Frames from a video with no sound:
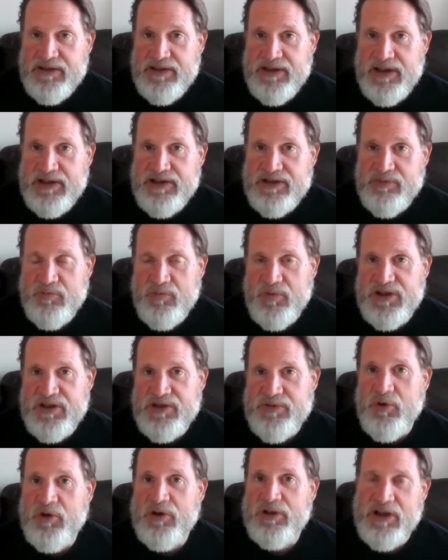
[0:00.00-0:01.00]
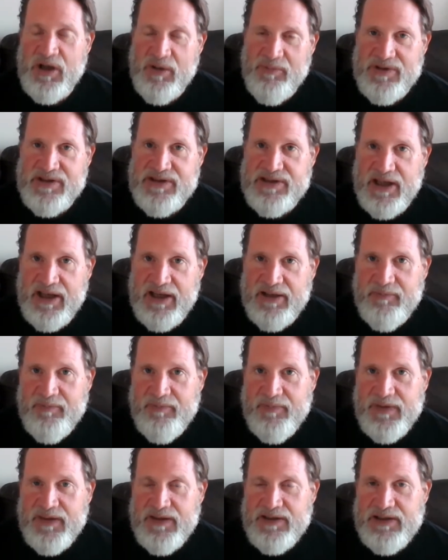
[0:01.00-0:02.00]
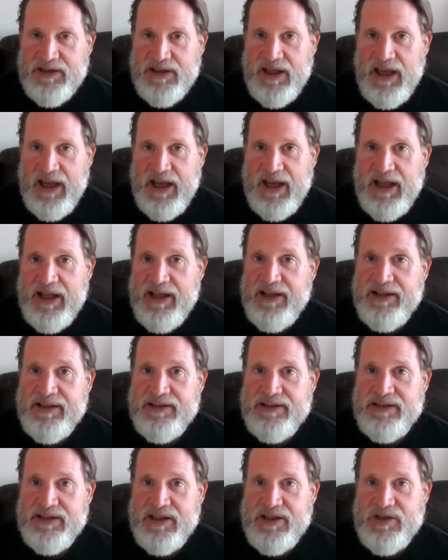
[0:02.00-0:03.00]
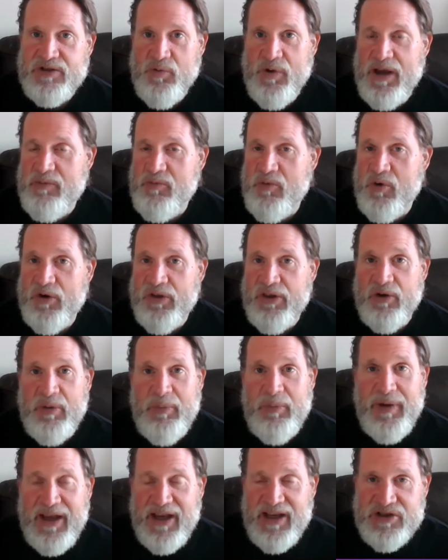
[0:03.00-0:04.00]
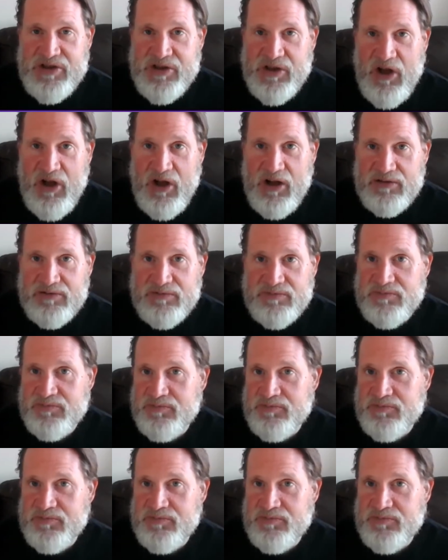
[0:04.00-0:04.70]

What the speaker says: It's more encompassing, and it's way more than a page long.